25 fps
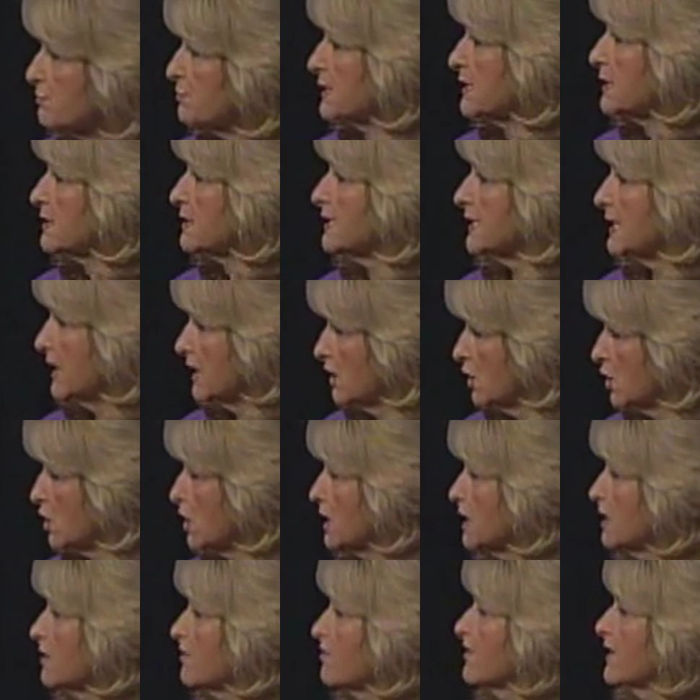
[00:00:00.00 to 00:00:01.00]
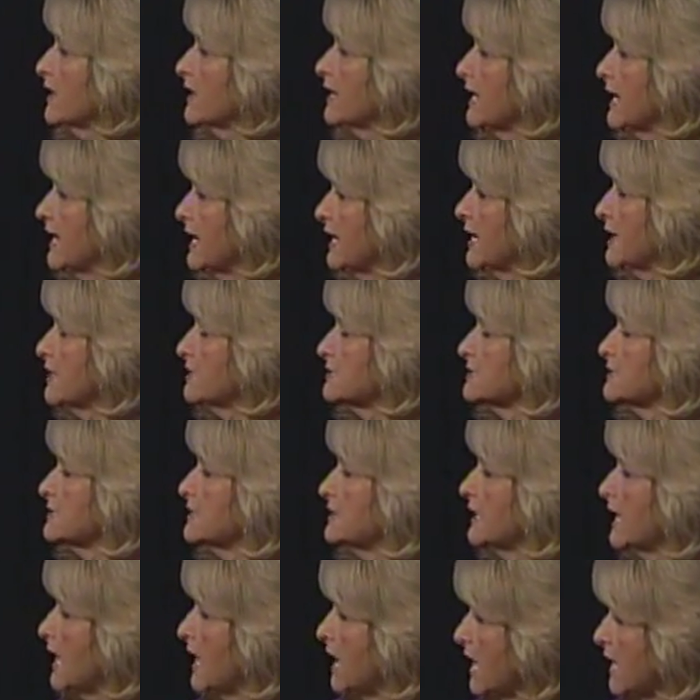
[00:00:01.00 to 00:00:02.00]
be the area that has
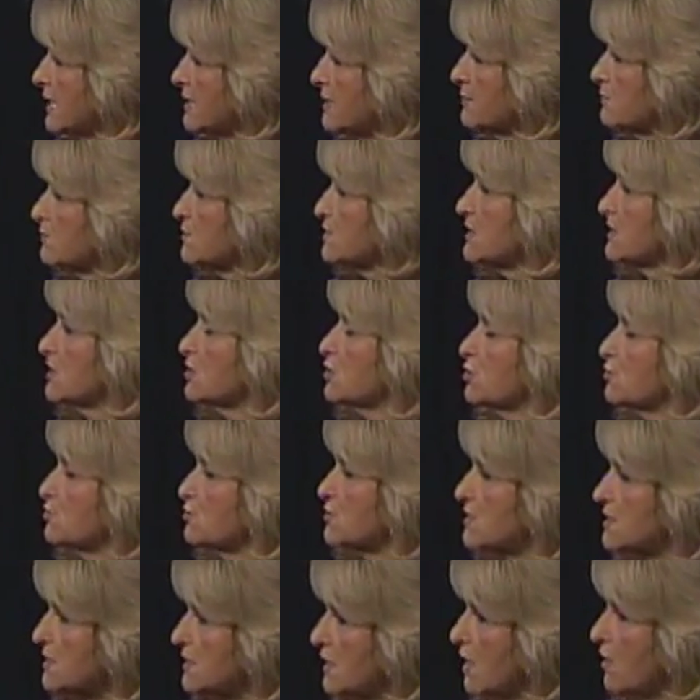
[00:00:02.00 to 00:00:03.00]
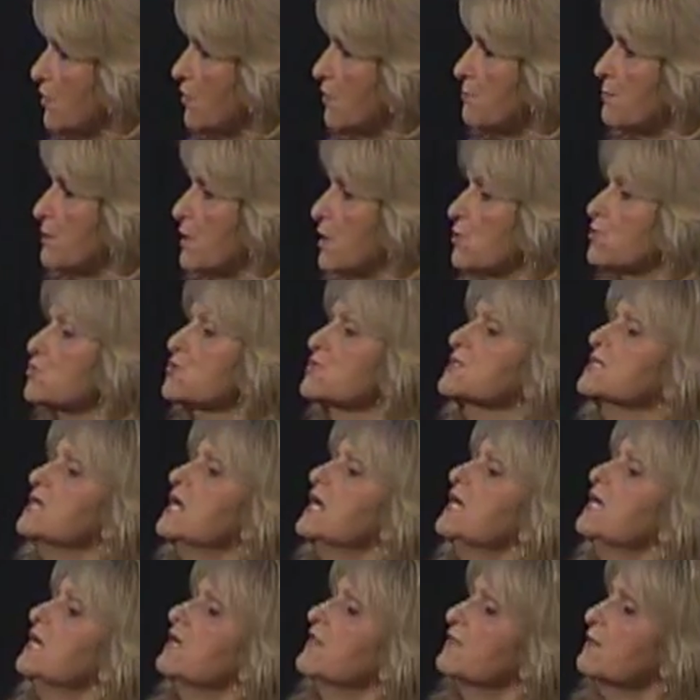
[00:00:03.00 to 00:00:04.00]
the items that you sell the most,
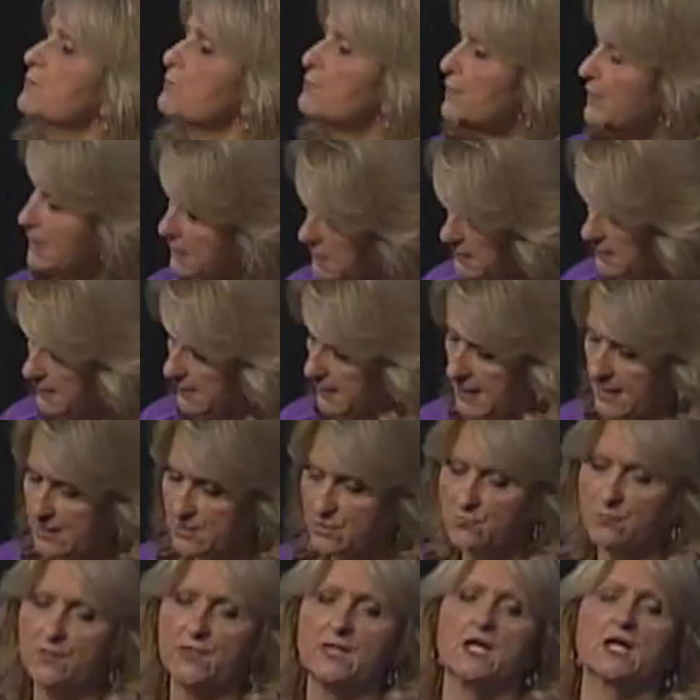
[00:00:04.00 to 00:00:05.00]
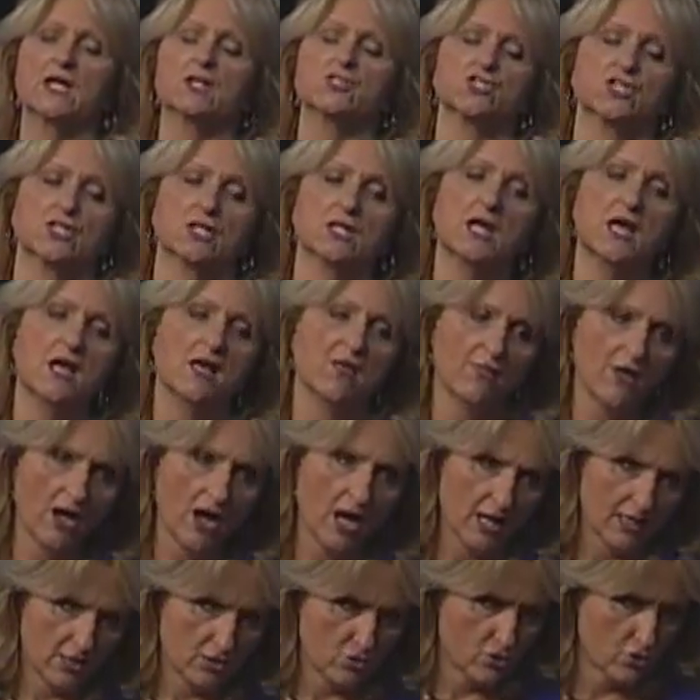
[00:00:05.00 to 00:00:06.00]
the biggest classification, the
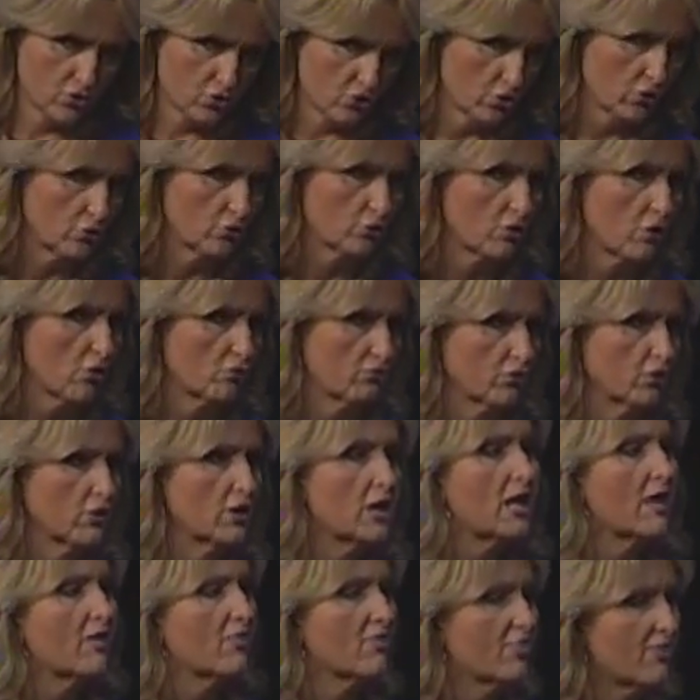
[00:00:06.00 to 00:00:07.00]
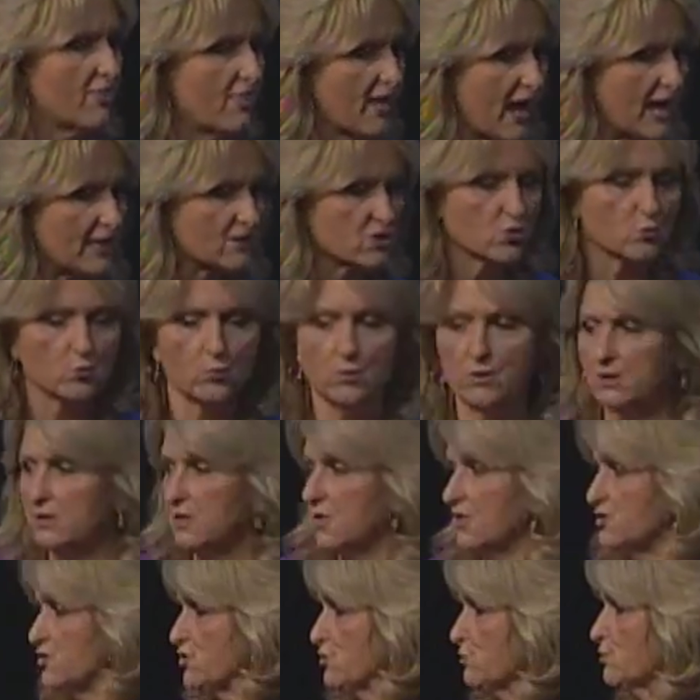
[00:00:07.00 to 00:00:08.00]
highest turnover. That's where
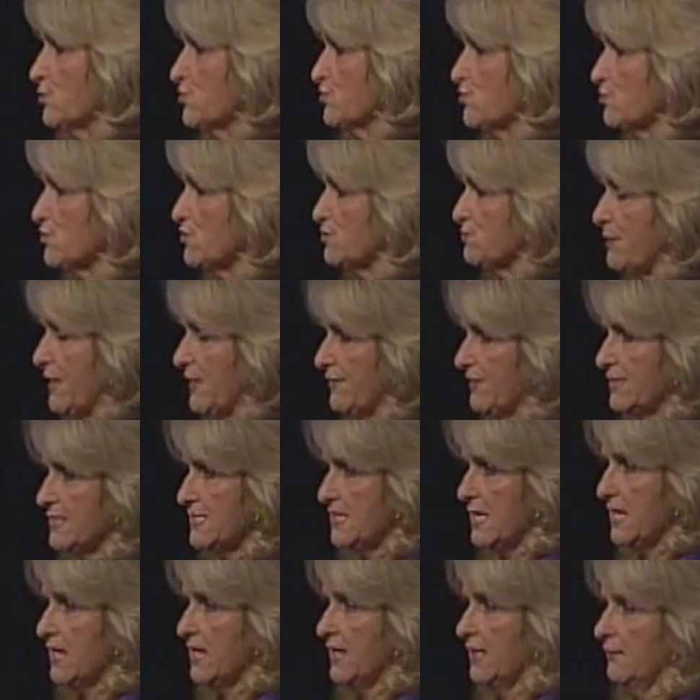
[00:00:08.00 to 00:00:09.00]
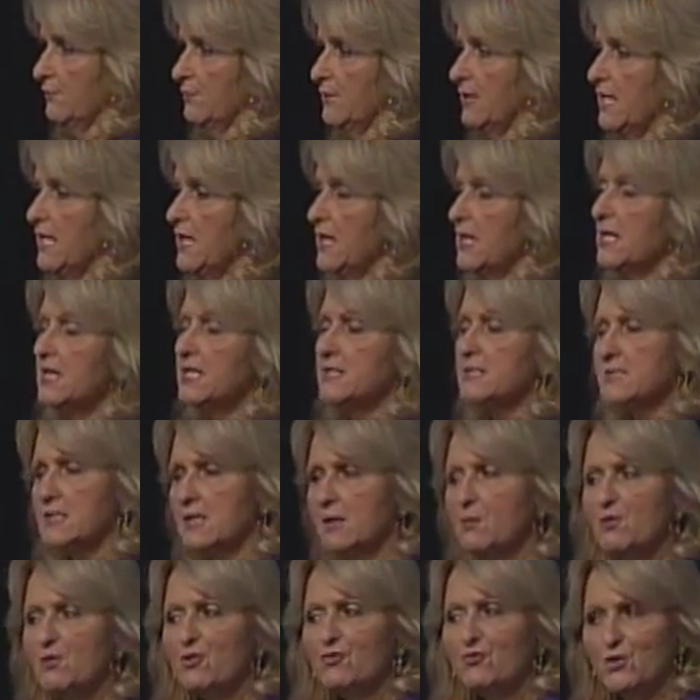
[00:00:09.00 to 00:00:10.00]
customers will spend the time.
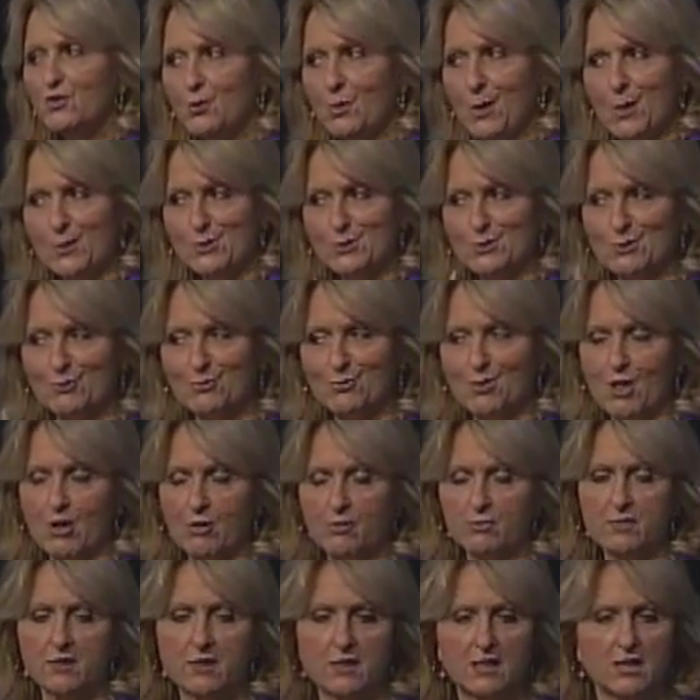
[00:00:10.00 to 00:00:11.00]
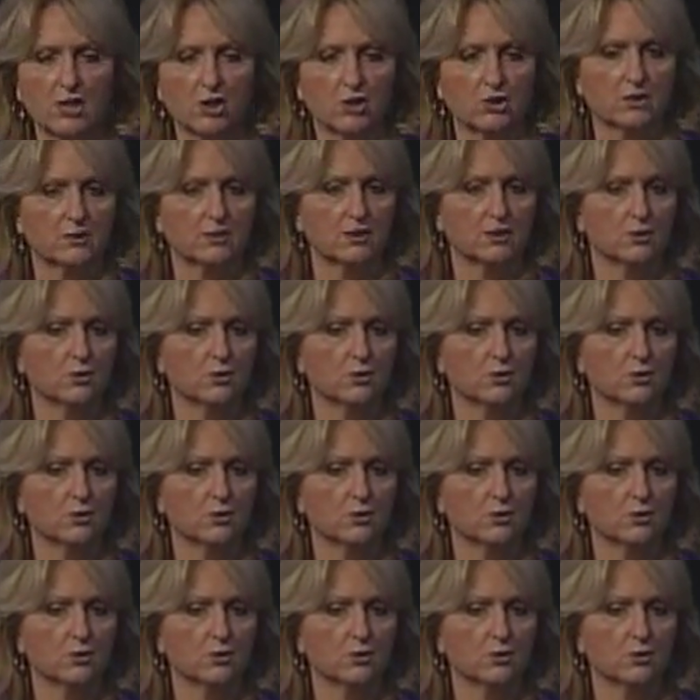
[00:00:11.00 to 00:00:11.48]
Some of you also know that here in the